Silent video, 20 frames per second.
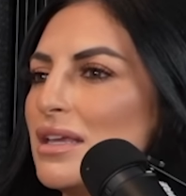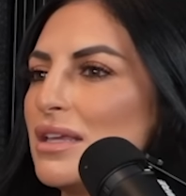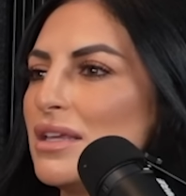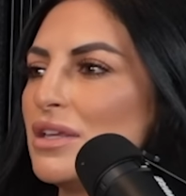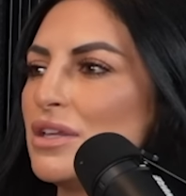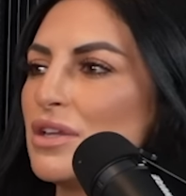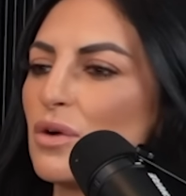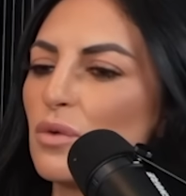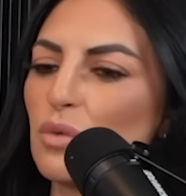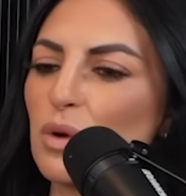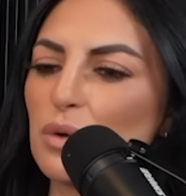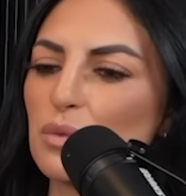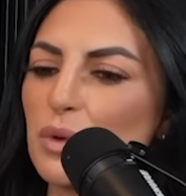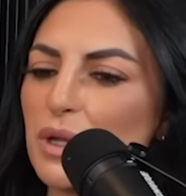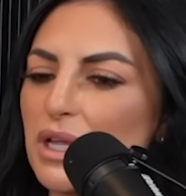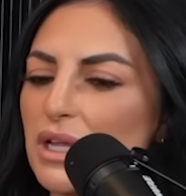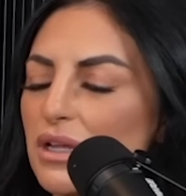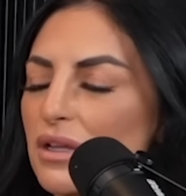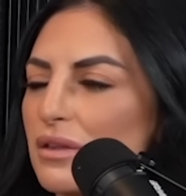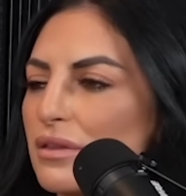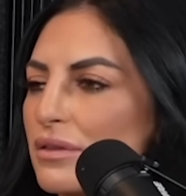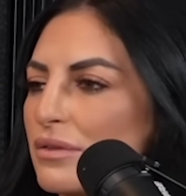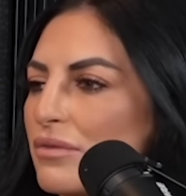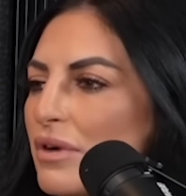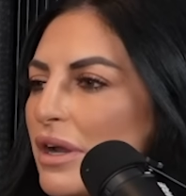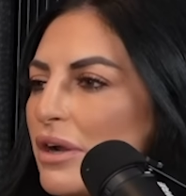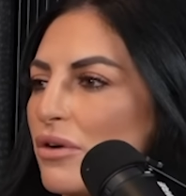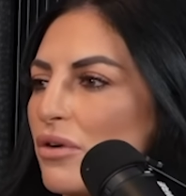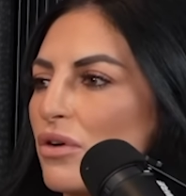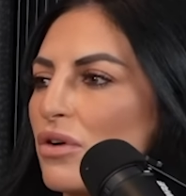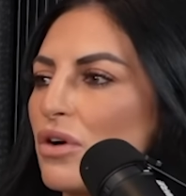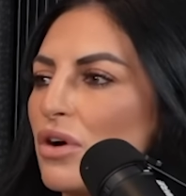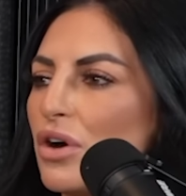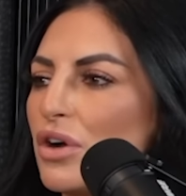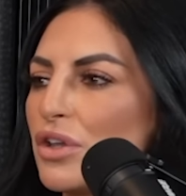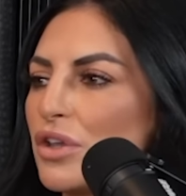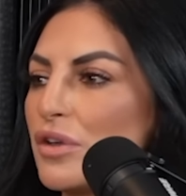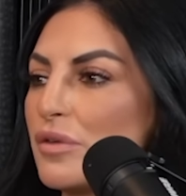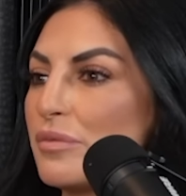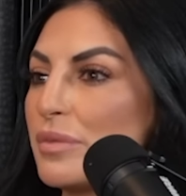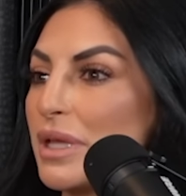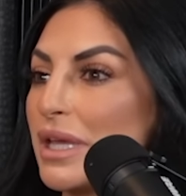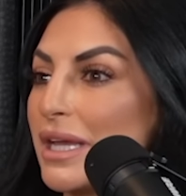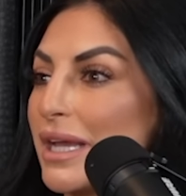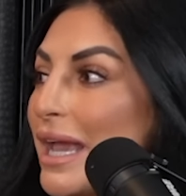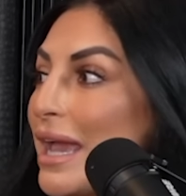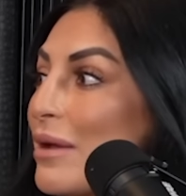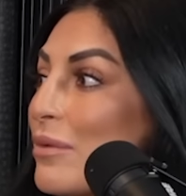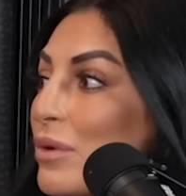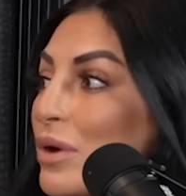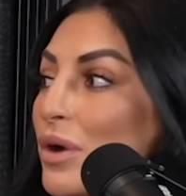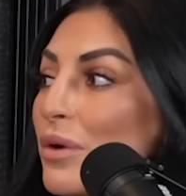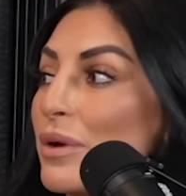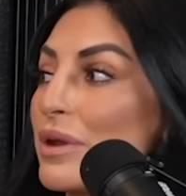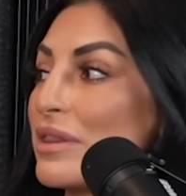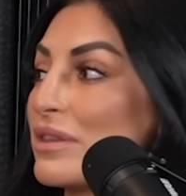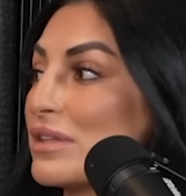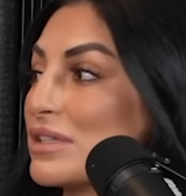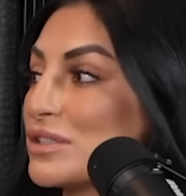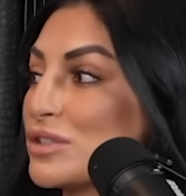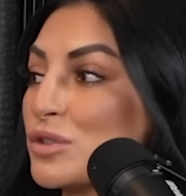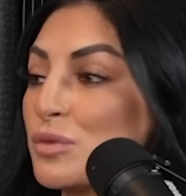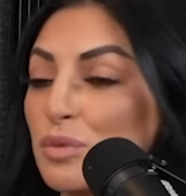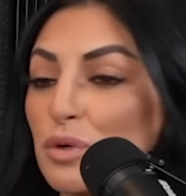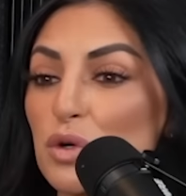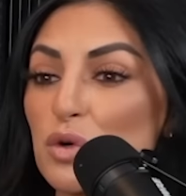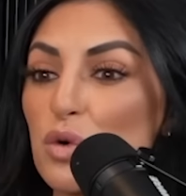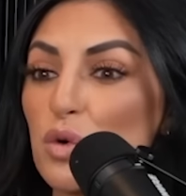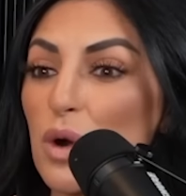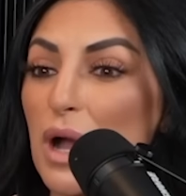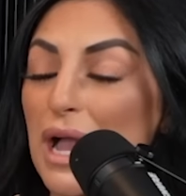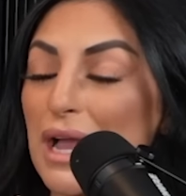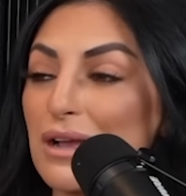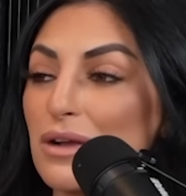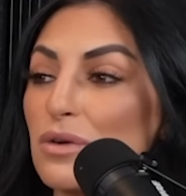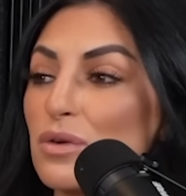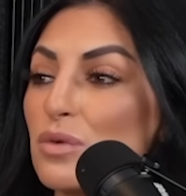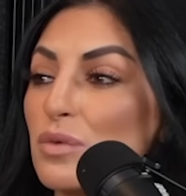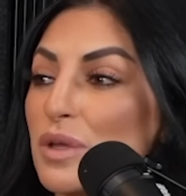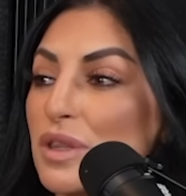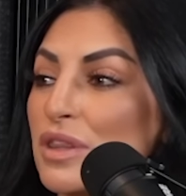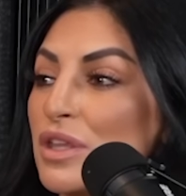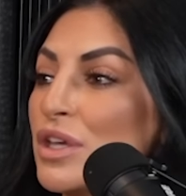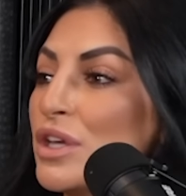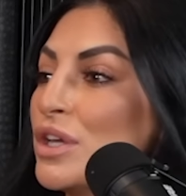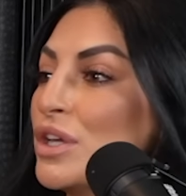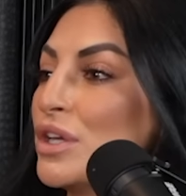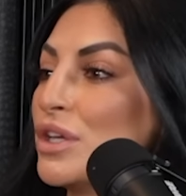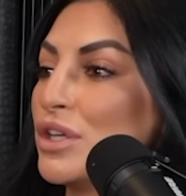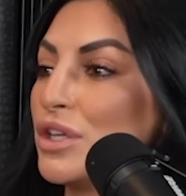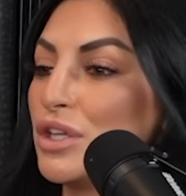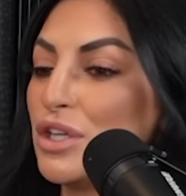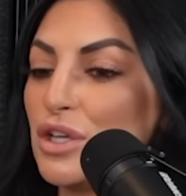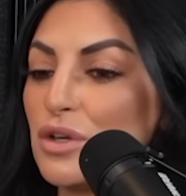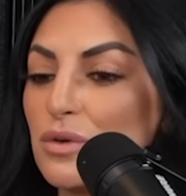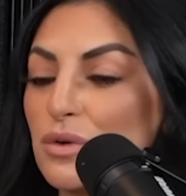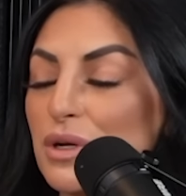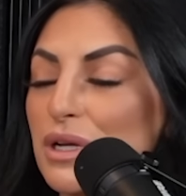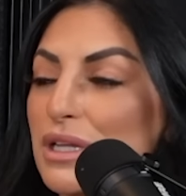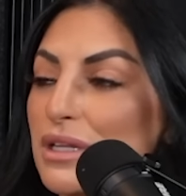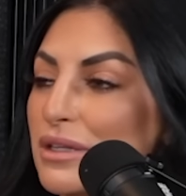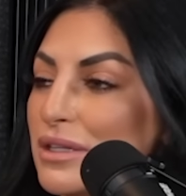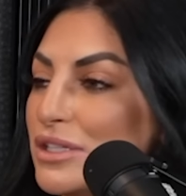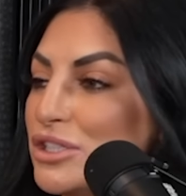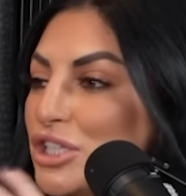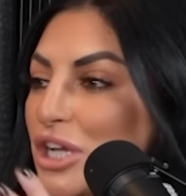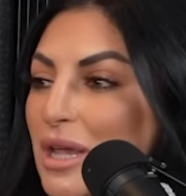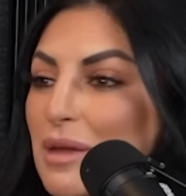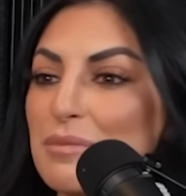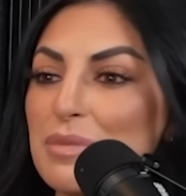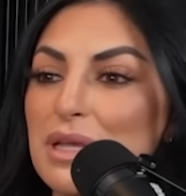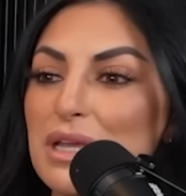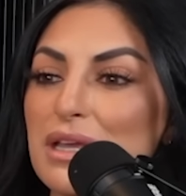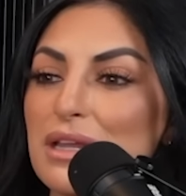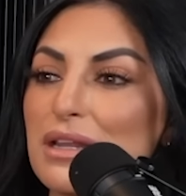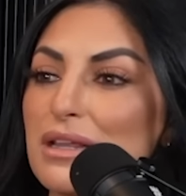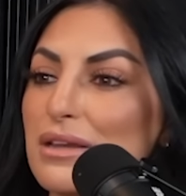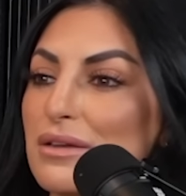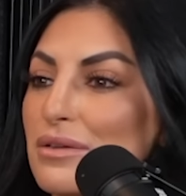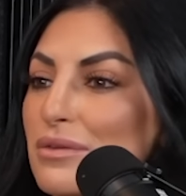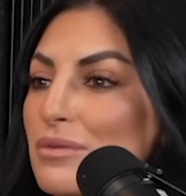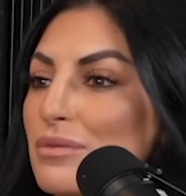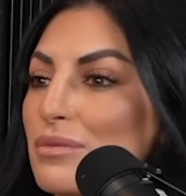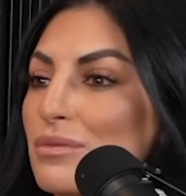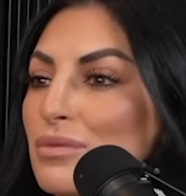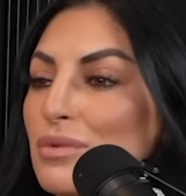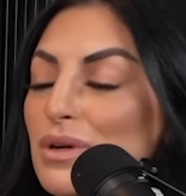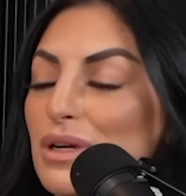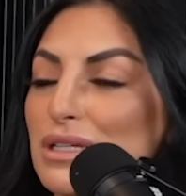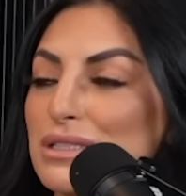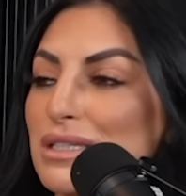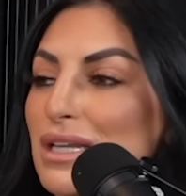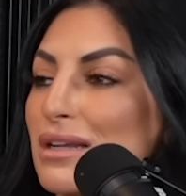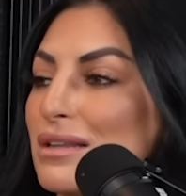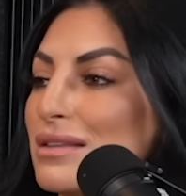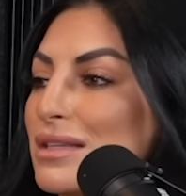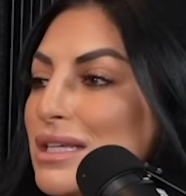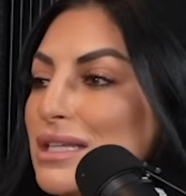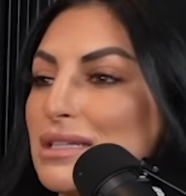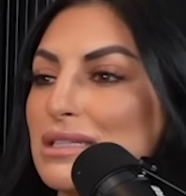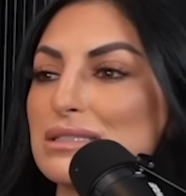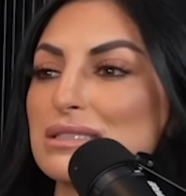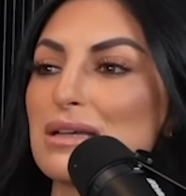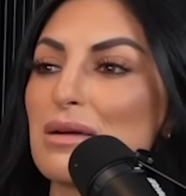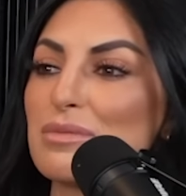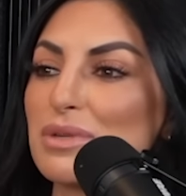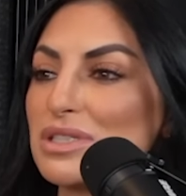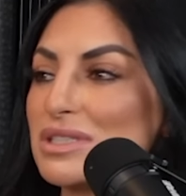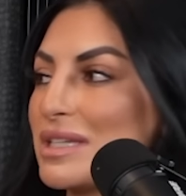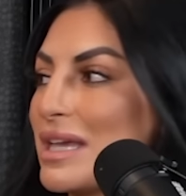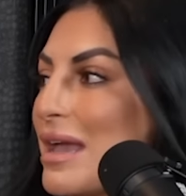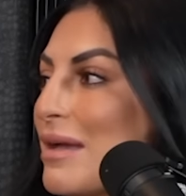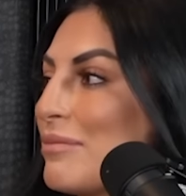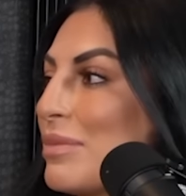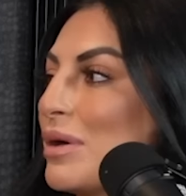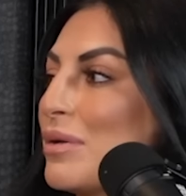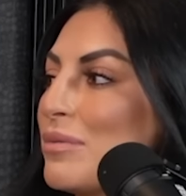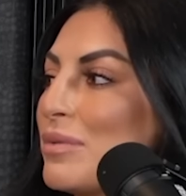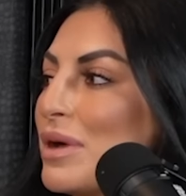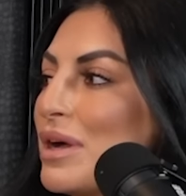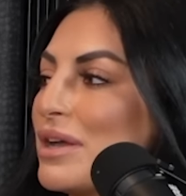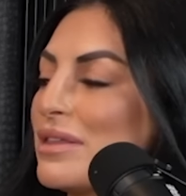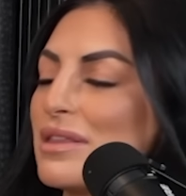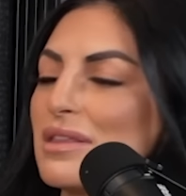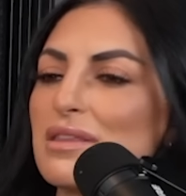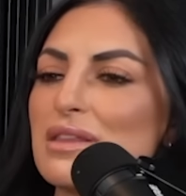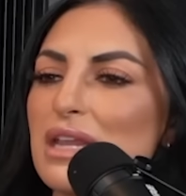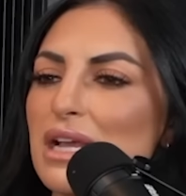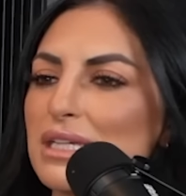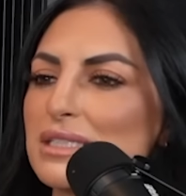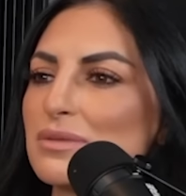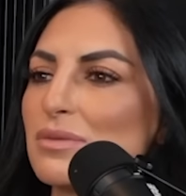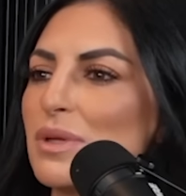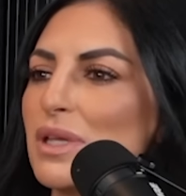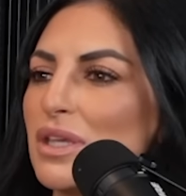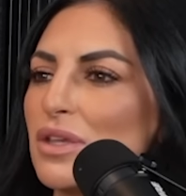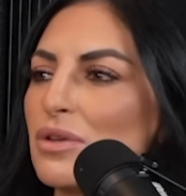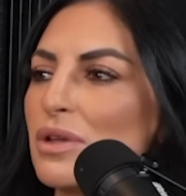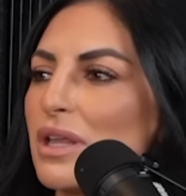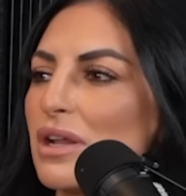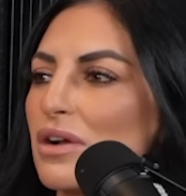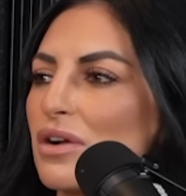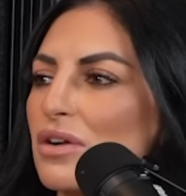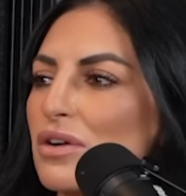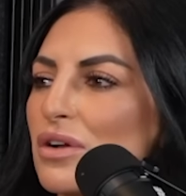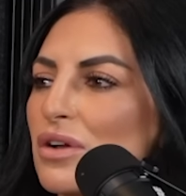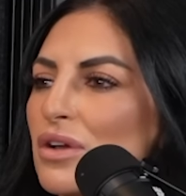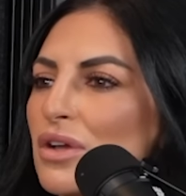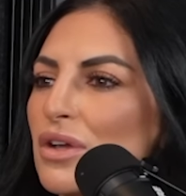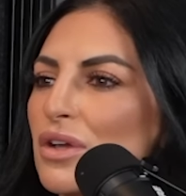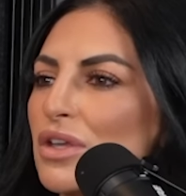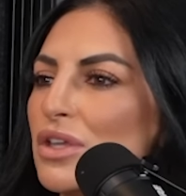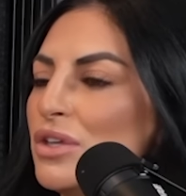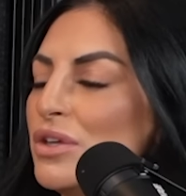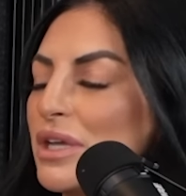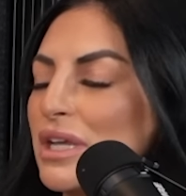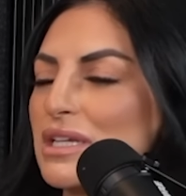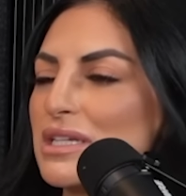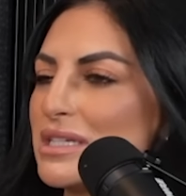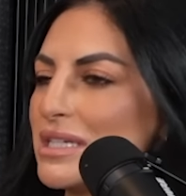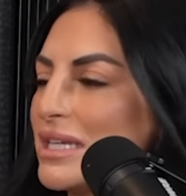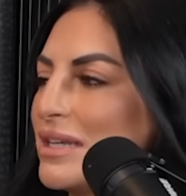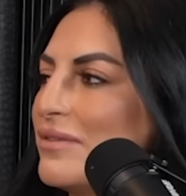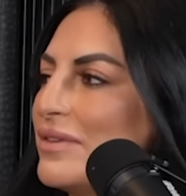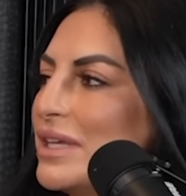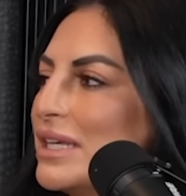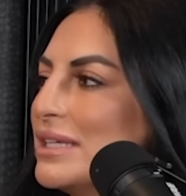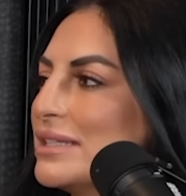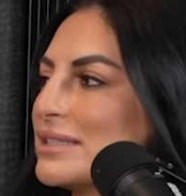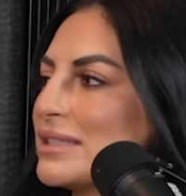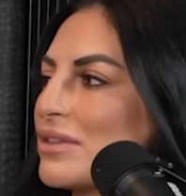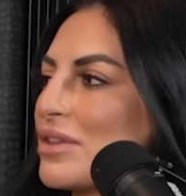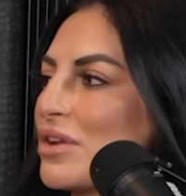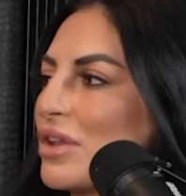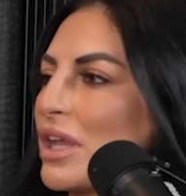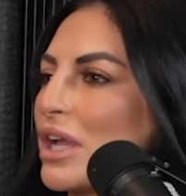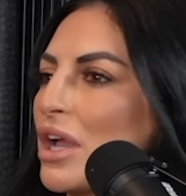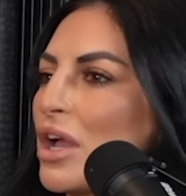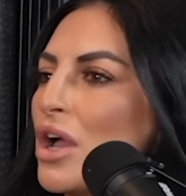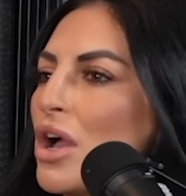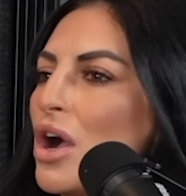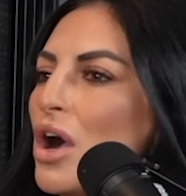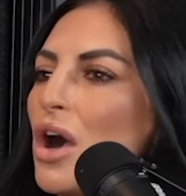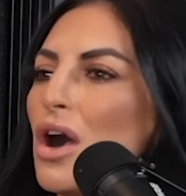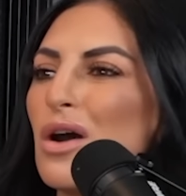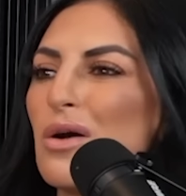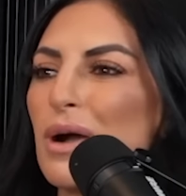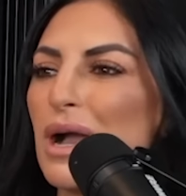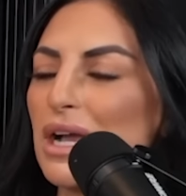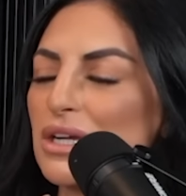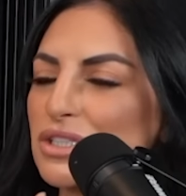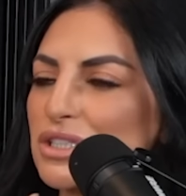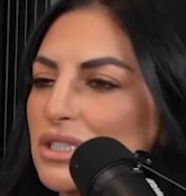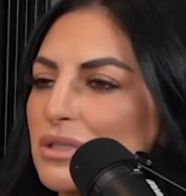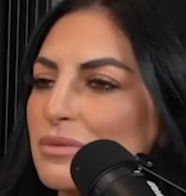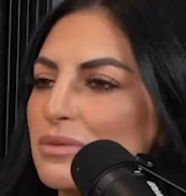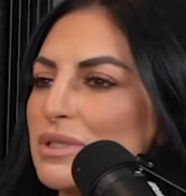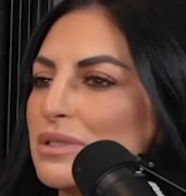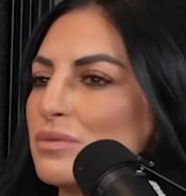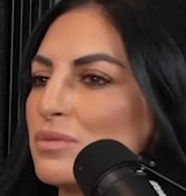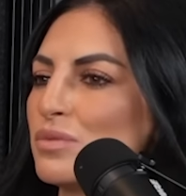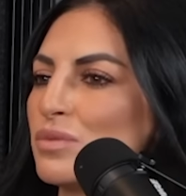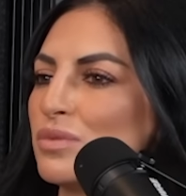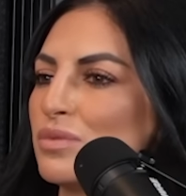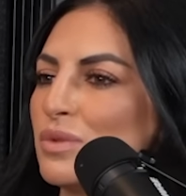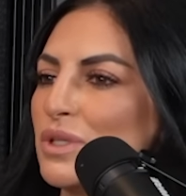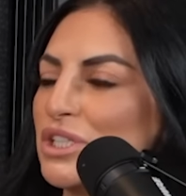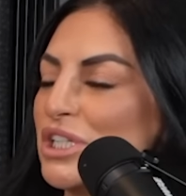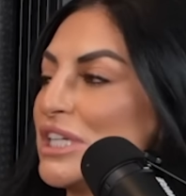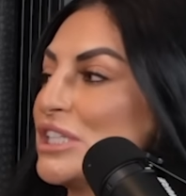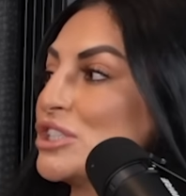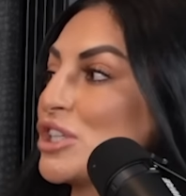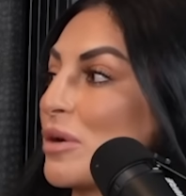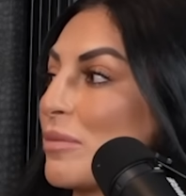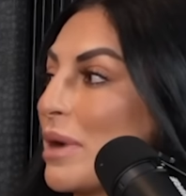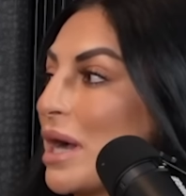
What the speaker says: you know, one week the writer will call you and be like, hey, we're going in this super cool angle with you and the champion and it's going to lead to SummerSlam, blah, blah. And then the next week you get to TVs and they're like, oh, actually we changed our